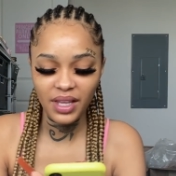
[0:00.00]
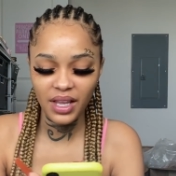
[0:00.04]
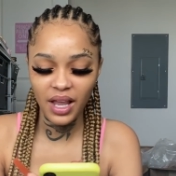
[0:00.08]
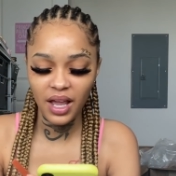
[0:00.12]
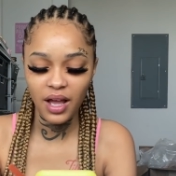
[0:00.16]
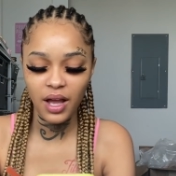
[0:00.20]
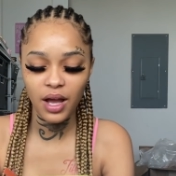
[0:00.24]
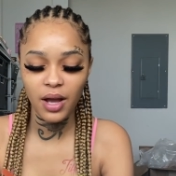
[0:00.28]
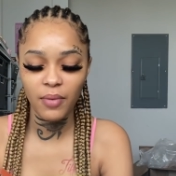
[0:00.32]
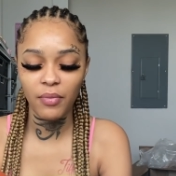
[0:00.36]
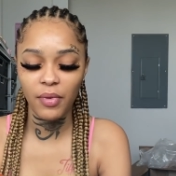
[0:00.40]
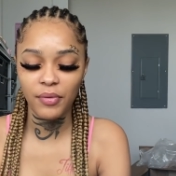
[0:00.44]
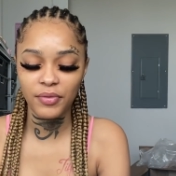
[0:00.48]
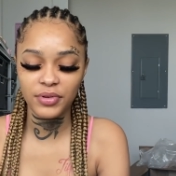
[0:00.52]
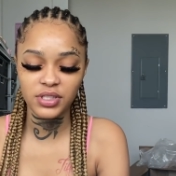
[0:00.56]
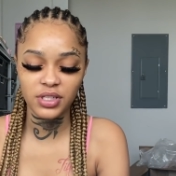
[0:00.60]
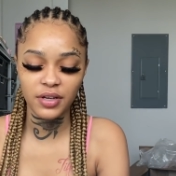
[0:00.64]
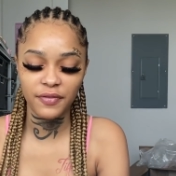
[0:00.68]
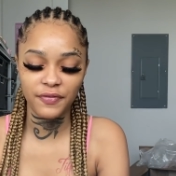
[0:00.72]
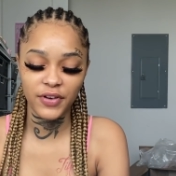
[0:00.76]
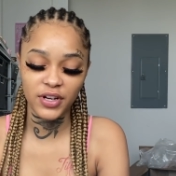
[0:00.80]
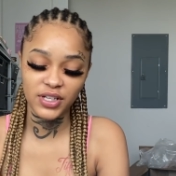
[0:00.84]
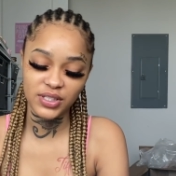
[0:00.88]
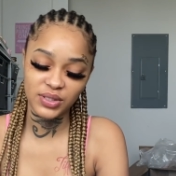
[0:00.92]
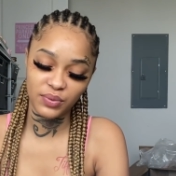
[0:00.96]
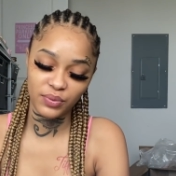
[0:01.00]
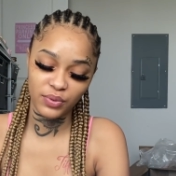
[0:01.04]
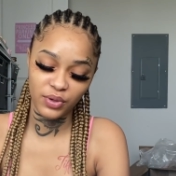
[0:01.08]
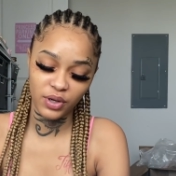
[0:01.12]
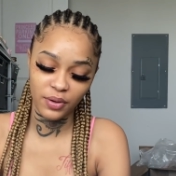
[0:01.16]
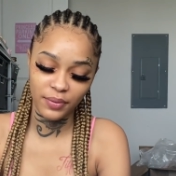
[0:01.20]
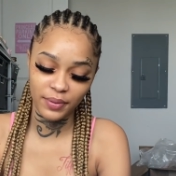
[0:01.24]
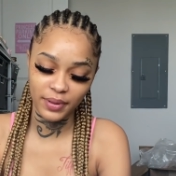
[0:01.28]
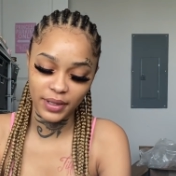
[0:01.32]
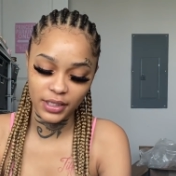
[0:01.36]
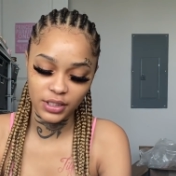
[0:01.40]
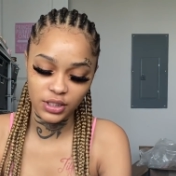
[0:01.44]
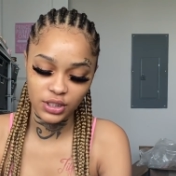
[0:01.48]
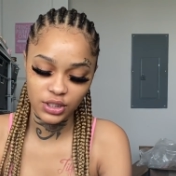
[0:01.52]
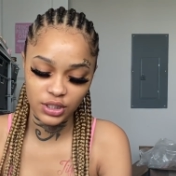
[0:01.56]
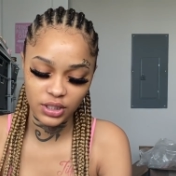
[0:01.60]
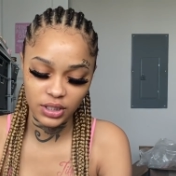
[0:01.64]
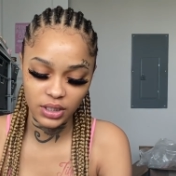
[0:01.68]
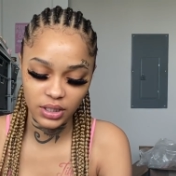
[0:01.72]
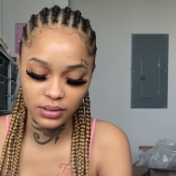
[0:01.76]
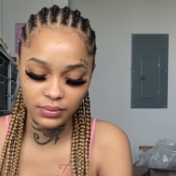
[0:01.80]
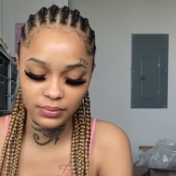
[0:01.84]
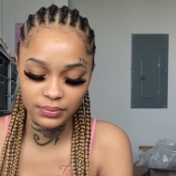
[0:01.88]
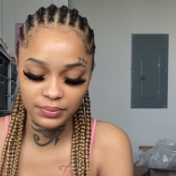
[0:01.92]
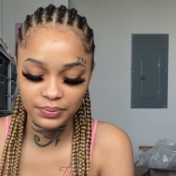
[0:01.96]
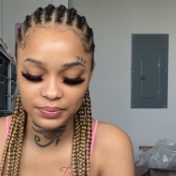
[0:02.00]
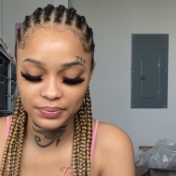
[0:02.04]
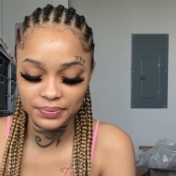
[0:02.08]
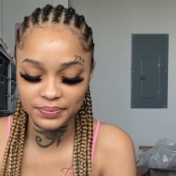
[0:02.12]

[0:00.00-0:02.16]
When was your first real relationship?